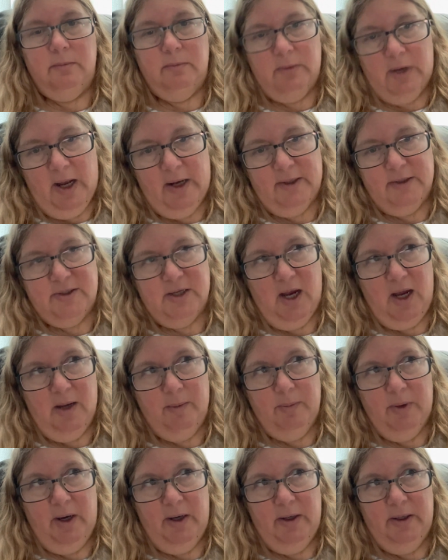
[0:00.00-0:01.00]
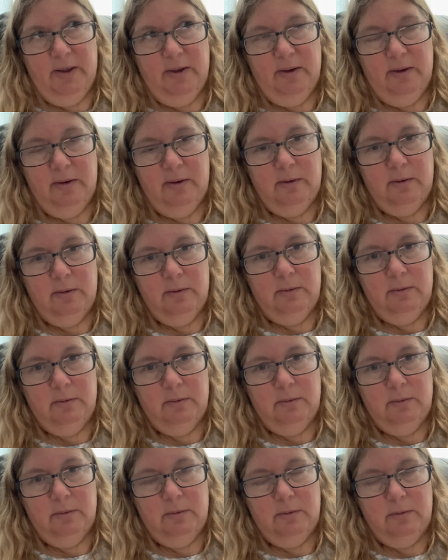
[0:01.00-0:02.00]
at a time I didn't
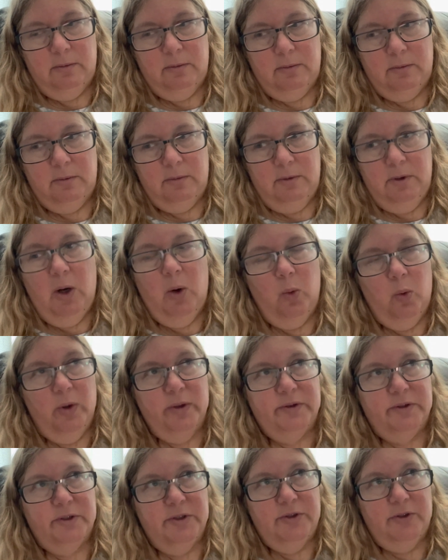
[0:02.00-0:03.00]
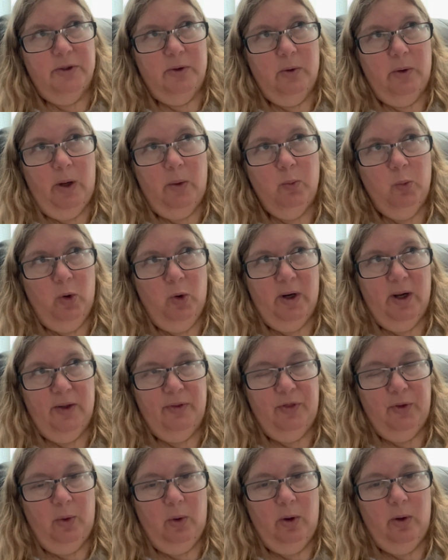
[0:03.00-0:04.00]
know what to do and what I
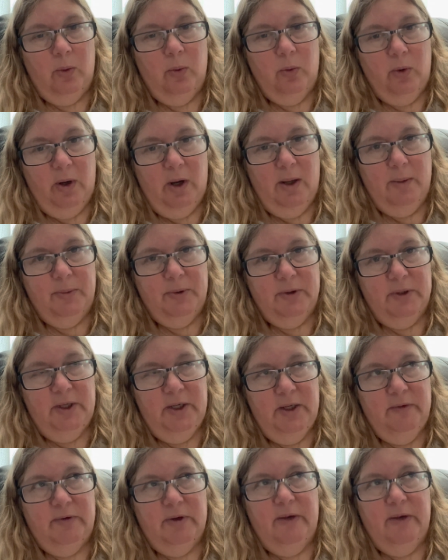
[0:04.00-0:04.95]
thought or what I believed.